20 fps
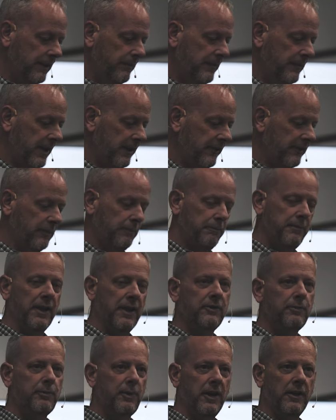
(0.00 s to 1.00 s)
Man, that's the
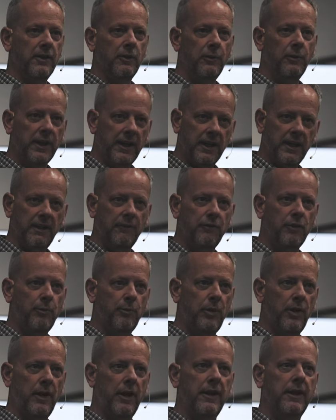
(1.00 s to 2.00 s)
best prayer that we can ever
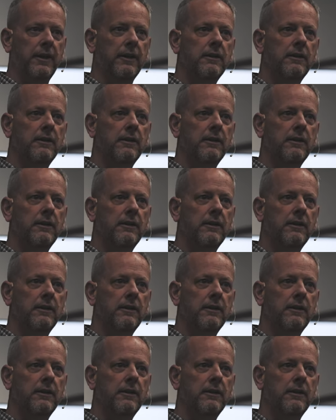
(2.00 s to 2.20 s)
pray